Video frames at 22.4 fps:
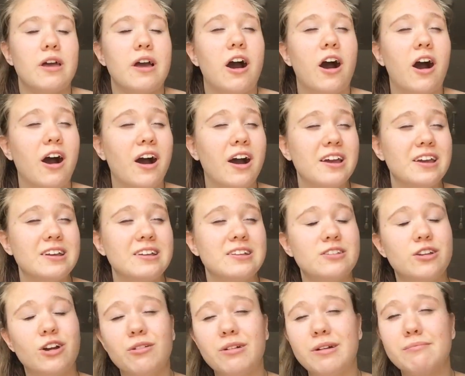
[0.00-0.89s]
I
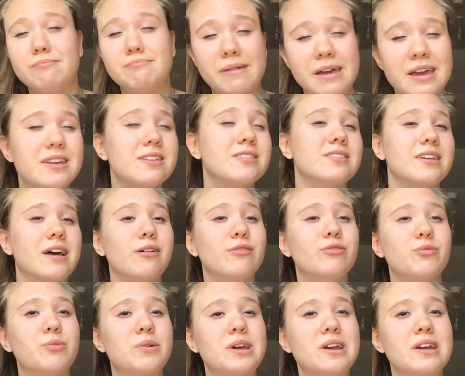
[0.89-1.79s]
know it may
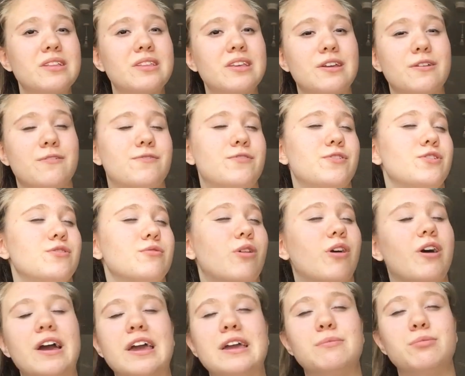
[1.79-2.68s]
sound weird if you
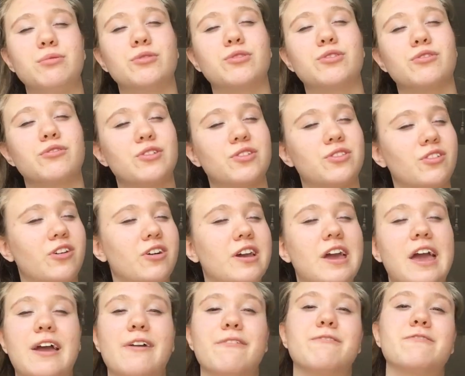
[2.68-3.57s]
are able to
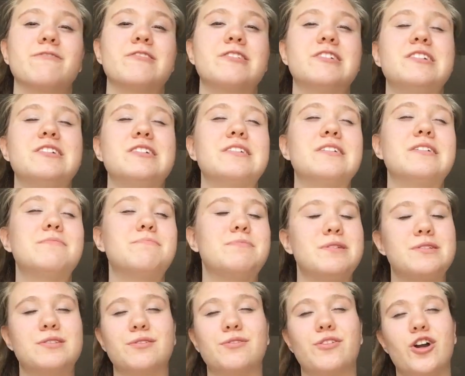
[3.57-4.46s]
recite every
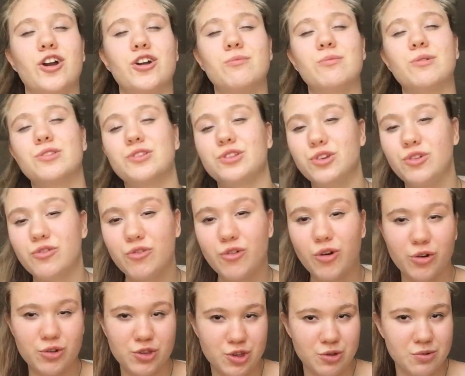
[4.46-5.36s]
piece of homework that you've
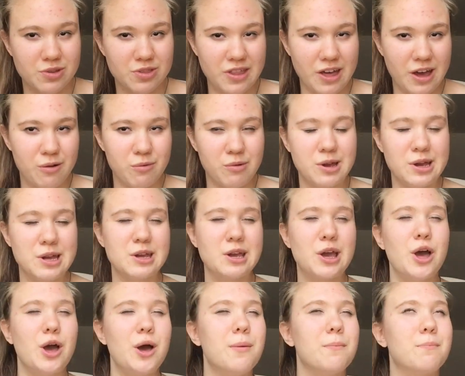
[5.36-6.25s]
got due in that week,
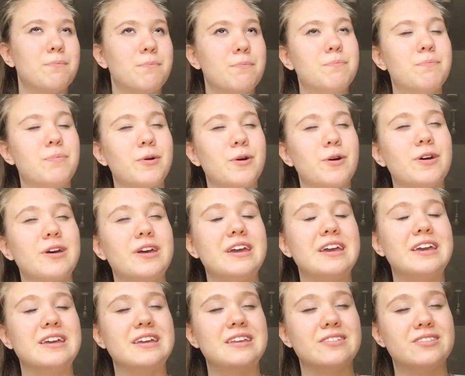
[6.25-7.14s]
but
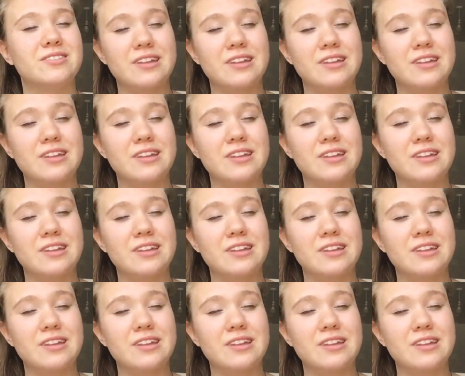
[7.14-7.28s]
it is